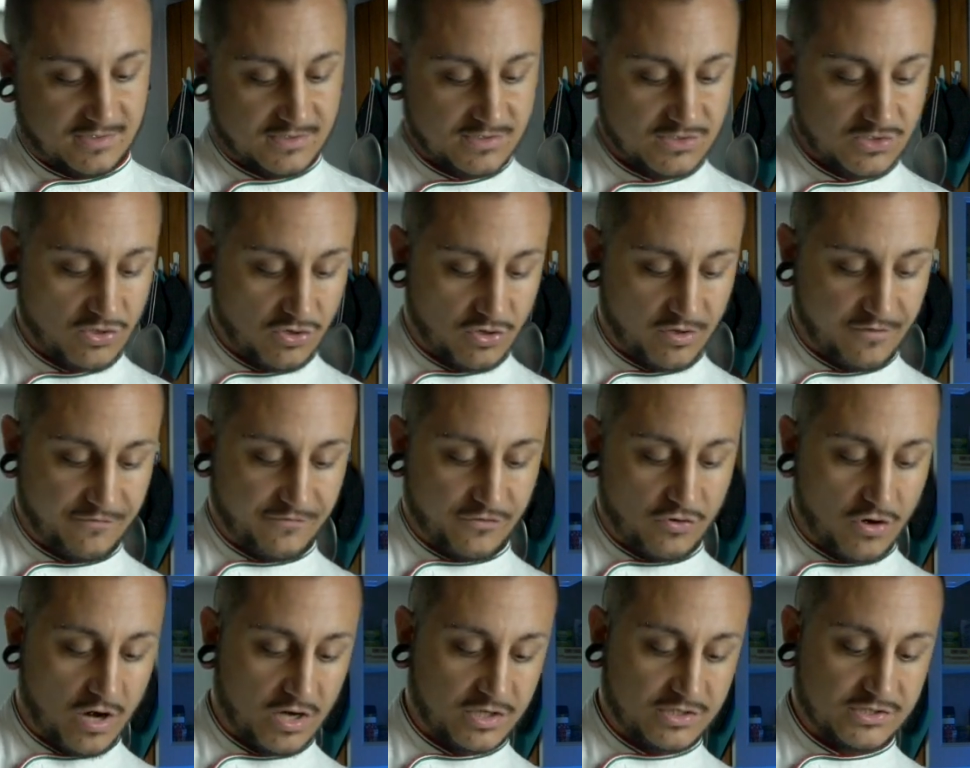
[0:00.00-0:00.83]
So if
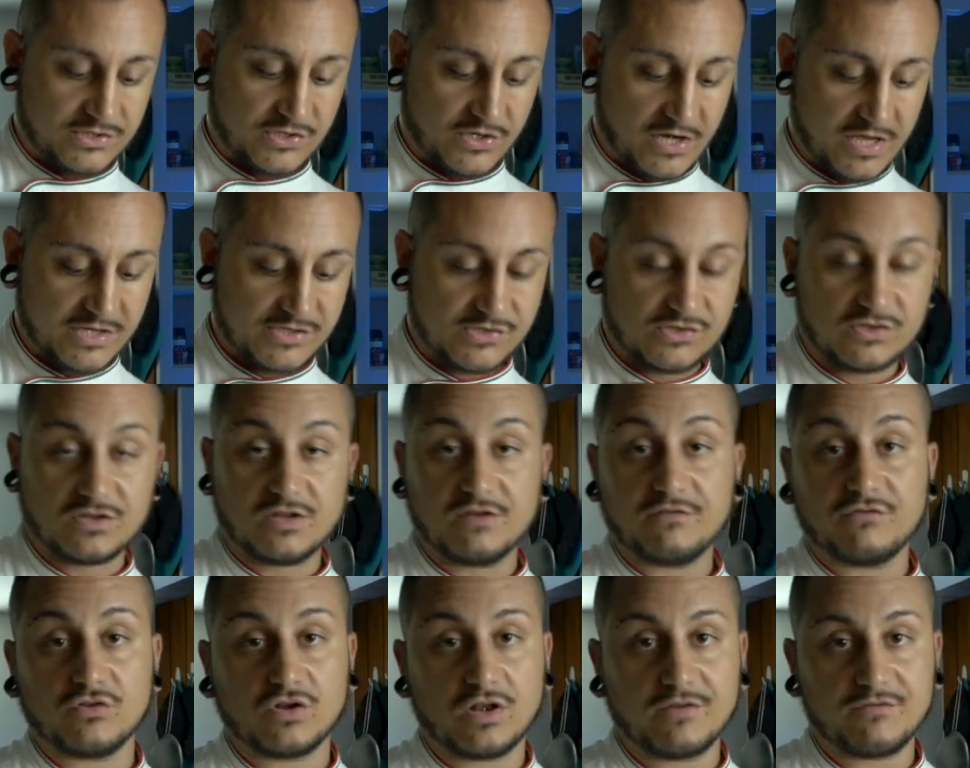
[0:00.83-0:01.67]
you are interested,
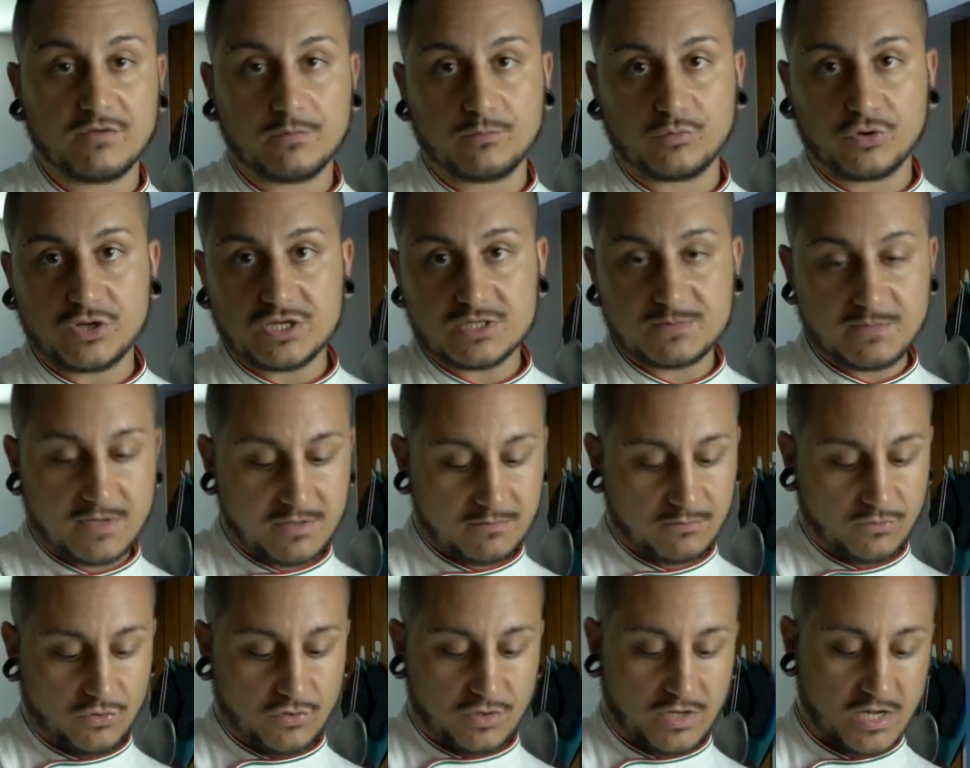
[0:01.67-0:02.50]
if you live in Brisbane,
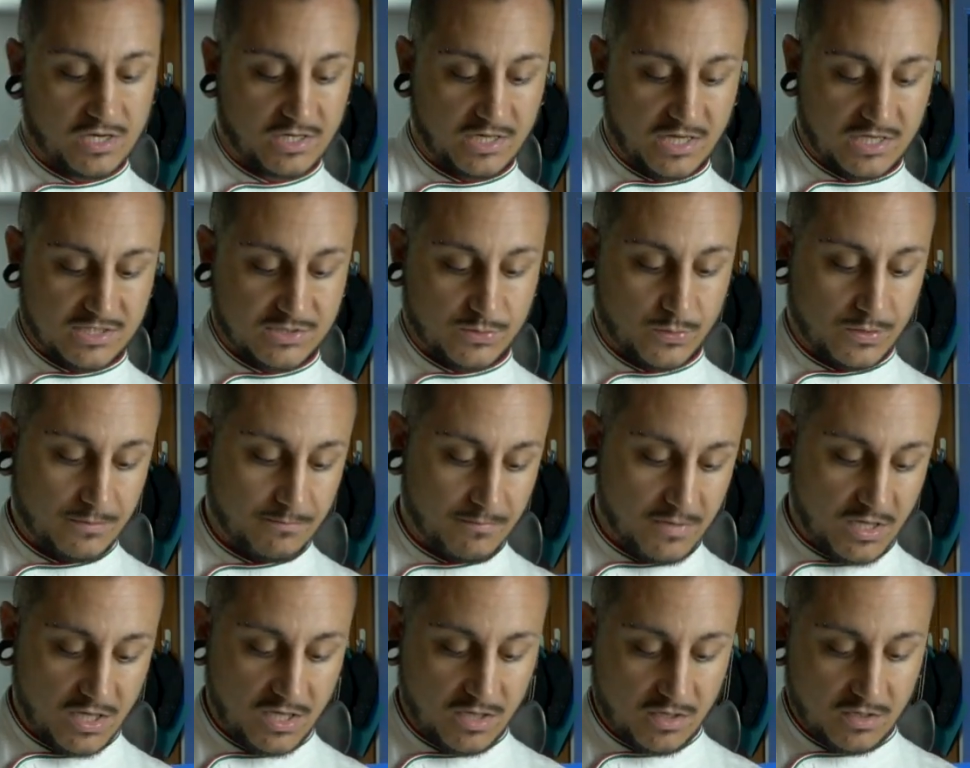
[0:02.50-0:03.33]
book a class with
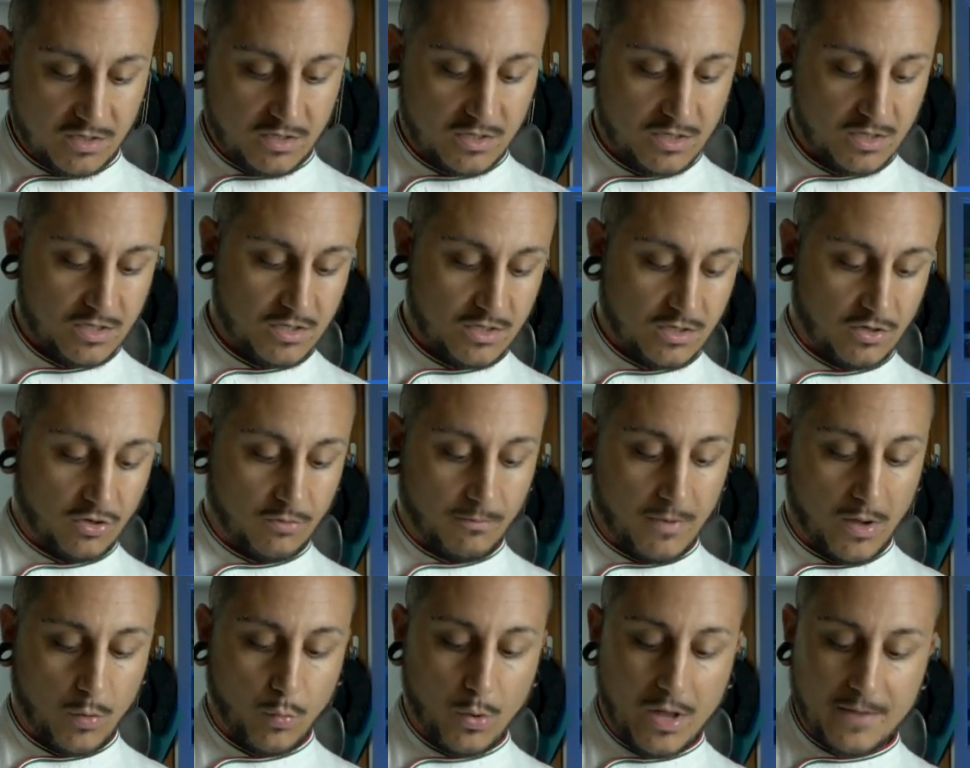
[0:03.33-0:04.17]
me on
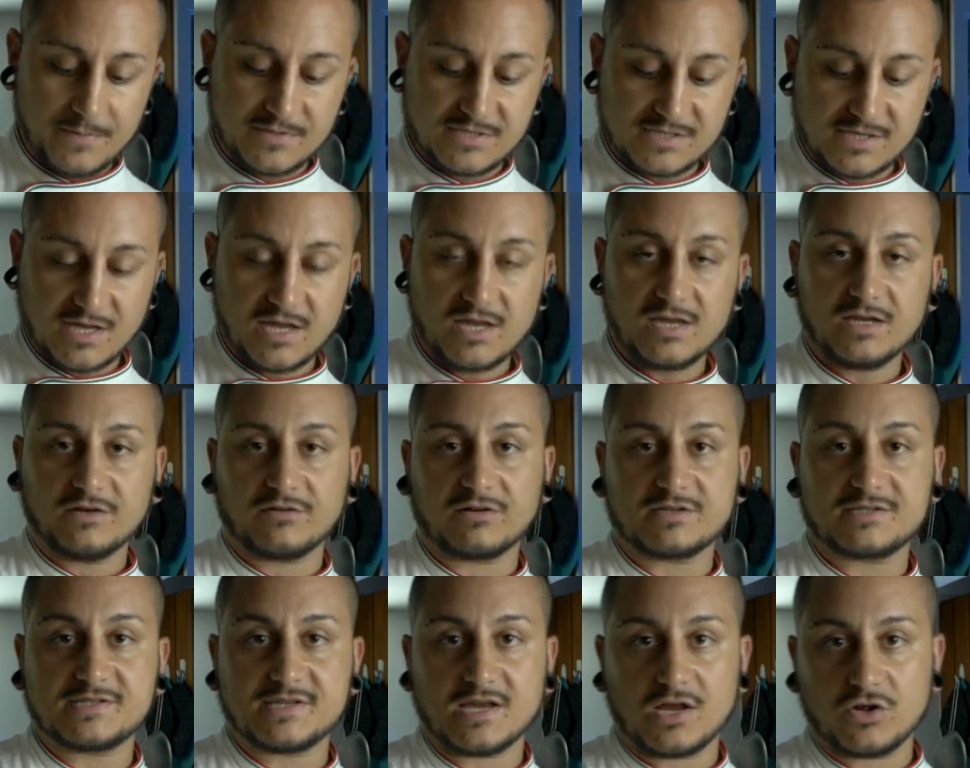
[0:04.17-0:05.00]
my website
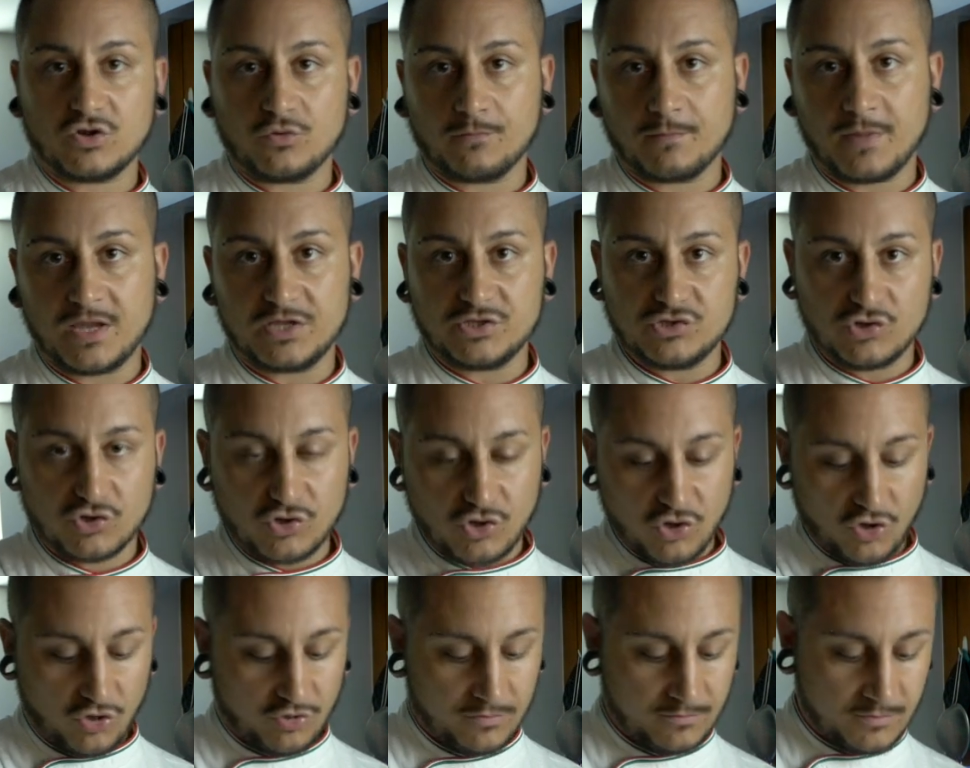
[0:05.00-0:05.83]

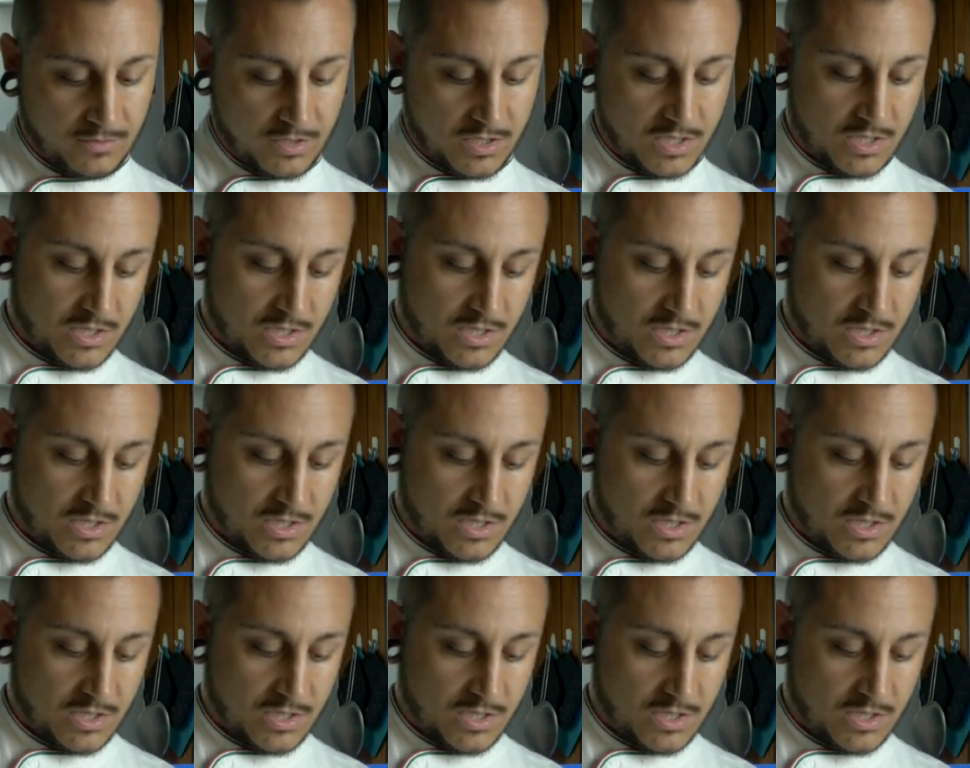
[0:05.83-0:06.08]
grazianomaid.com,